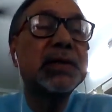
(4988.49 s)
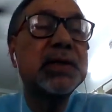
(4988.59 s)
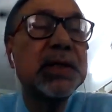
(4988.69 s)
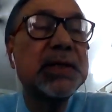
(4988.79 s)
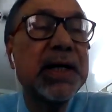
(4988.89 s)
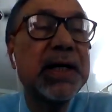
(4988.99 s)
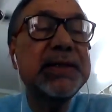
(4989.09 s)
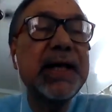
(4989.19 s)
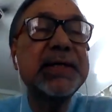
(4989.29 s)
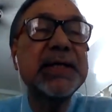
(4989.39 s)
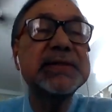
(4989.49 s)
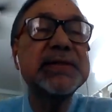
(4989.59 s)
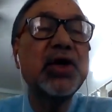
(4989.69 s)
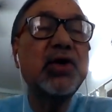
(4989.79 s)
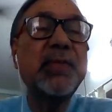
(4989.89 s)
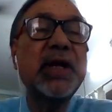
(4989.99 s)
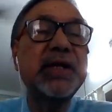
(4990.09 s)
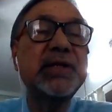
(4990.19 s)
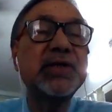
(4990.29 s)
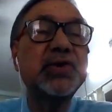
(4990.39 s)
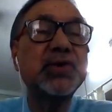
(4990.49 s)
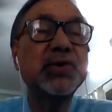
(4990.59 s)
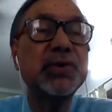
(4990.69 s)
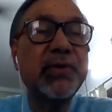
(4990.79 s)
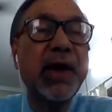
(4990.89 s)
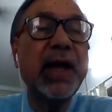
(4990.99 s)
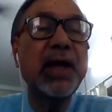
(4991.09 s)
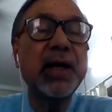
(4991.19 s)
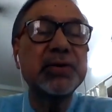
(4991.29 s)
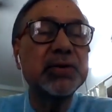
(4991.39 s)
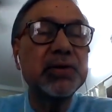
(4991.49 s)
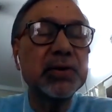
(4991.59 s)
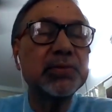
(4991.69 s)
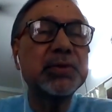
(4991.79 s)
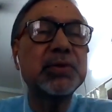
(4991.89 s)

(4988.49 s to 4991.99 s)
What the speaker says: the dirt that has accumulated to dry to